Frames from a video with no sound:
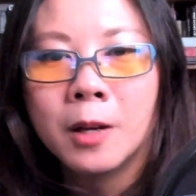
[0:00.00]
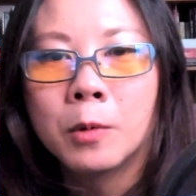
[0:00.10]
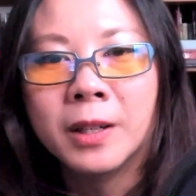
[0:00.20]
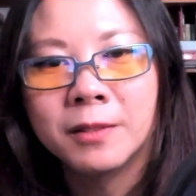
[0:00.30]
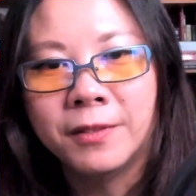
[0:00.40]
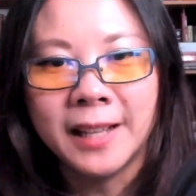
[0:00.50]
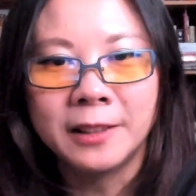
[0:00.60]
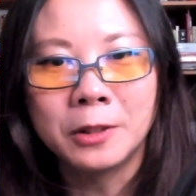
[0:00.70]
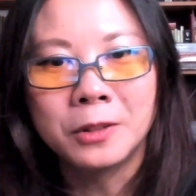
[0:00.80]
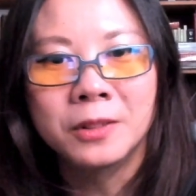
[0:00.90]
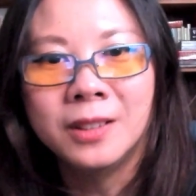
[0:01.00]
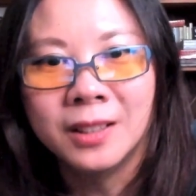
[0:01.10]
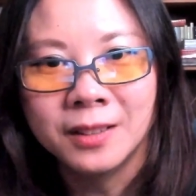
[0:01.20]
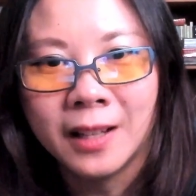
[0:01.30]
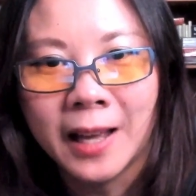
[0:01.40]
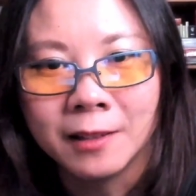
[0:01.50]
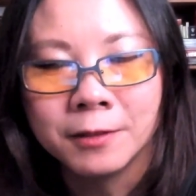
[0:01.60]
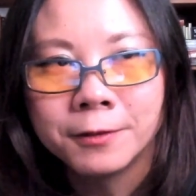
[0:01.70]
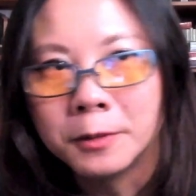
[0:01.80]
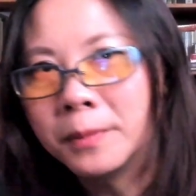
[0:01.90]
What value does it
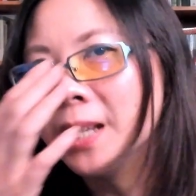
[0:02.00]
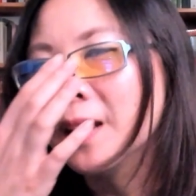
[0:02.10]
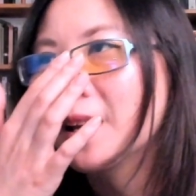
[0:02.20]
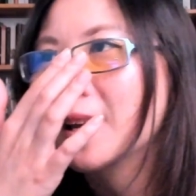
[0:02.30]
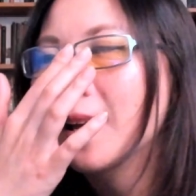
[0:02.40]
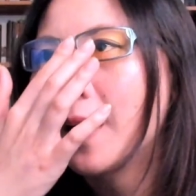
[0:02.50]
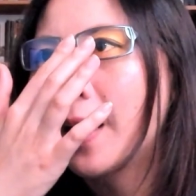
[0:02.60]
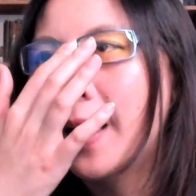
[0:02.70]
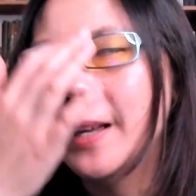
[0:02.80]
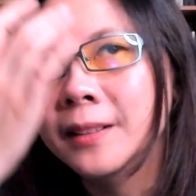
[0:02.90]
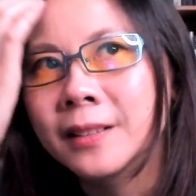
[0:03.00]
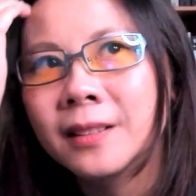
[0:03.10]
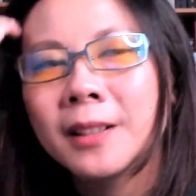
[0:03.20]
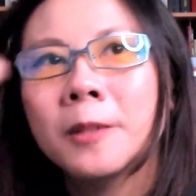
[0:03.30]
have for me? And